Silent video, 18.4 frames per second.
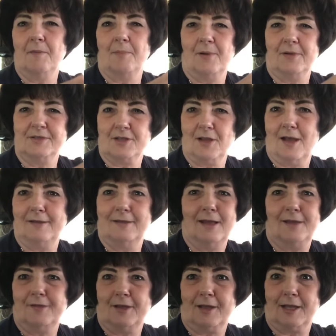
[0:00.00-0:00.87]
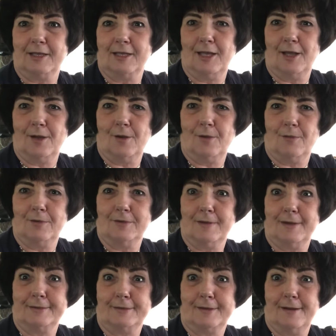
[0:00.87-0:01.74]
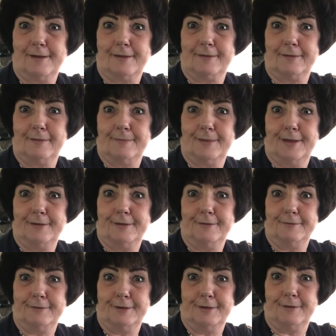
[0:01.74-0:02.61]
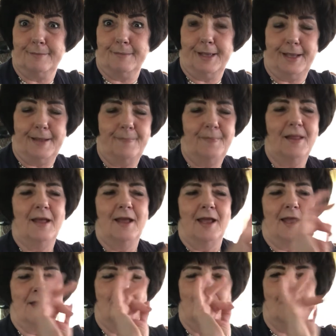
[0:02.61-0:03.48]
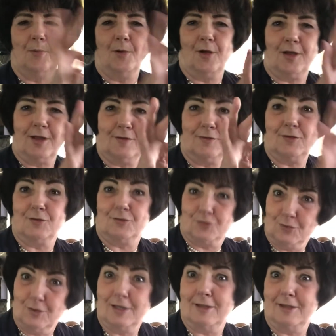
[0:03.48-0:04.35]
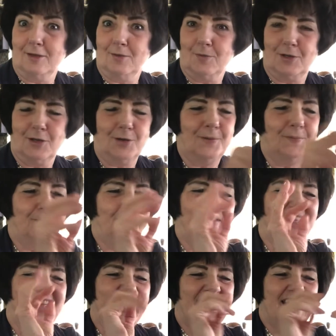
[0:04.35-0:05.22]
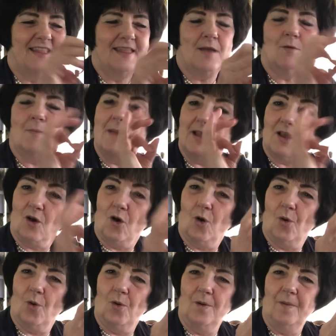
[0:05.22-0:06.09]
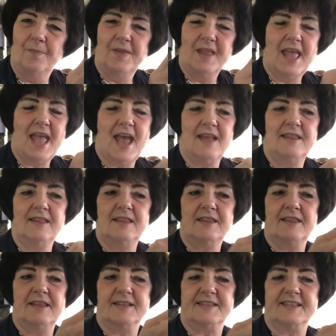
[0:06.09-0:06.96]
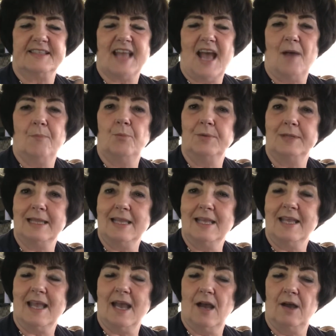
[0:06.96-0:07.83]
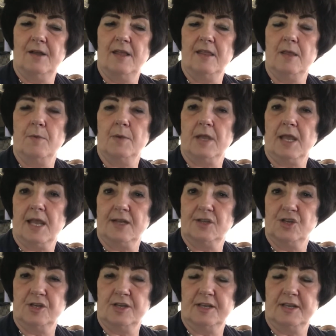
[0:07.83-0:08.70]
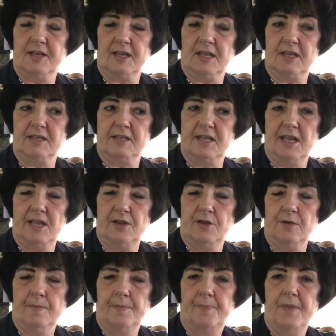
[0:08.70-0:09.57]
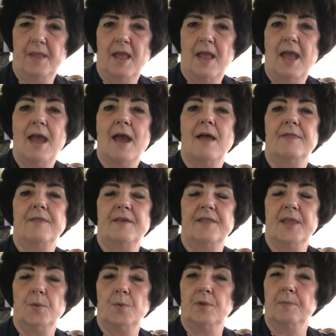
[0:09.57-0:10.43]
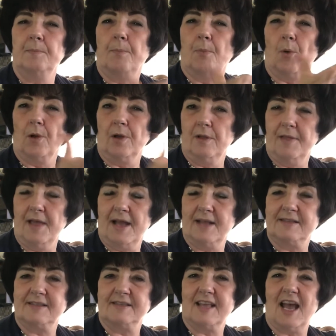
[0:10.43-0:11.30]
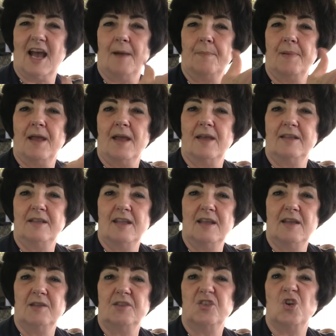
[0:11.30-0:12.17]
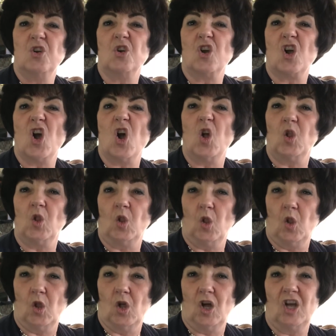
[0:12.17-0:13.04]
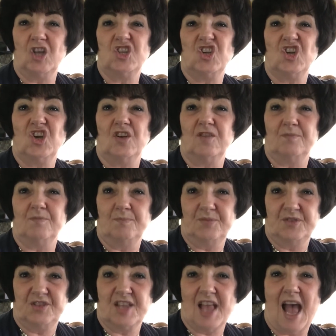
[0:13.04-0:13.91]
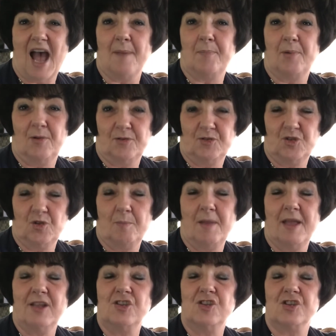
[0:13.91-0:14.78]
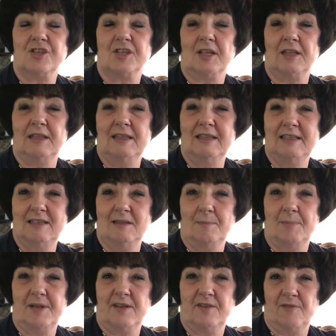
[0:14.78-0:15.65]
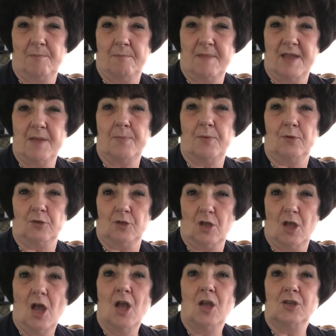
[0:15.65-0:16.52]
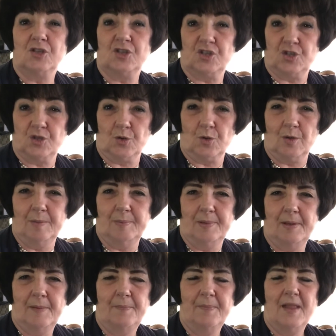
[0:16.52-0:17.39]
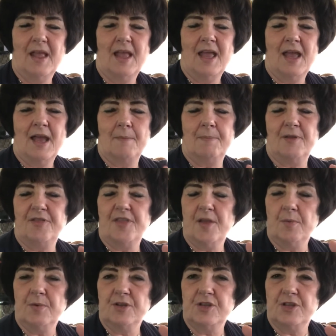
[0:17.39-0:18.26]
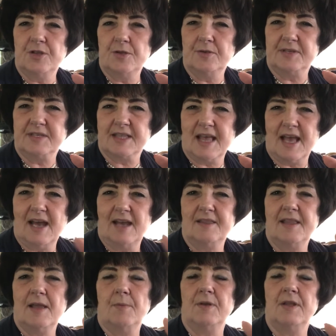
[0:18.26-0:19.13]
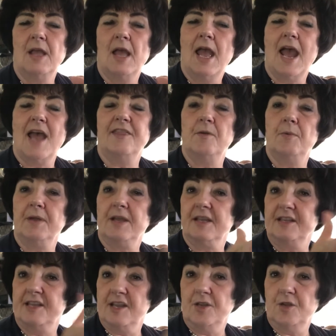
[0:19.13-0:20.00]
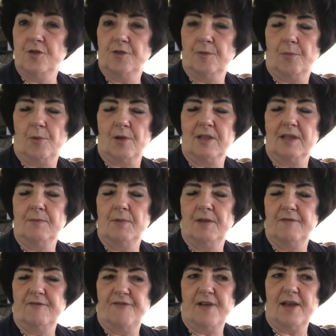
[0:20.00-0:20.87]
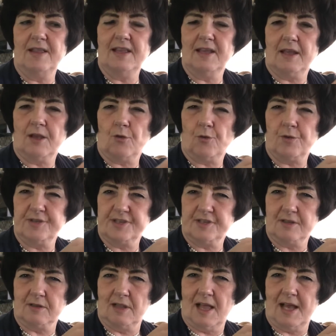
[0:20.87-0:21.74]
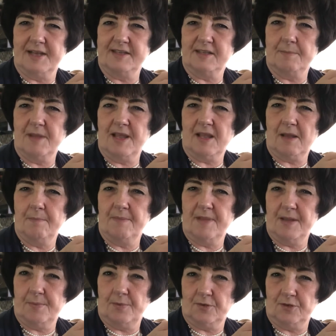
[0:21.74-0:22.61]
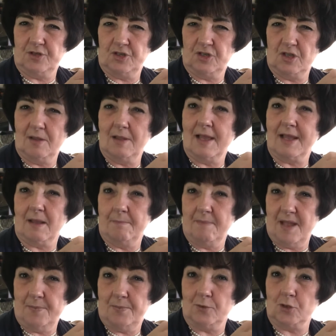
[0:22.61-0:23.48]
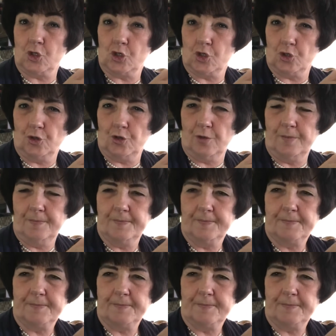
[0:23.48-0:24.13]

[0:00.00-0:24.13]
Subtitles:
Sorry, not the canoe. What am I talking about? Oh, dear me. In the bark of the tree. There we go. They would make a hole, and the sap would leak out, and they would catch it in a container, and then they would boil that sap. And it took a lot of sap to make just a little bit of maple syrup. But they would use that. They would continue to boil it, and it would finally crystallize and make a maple sugar.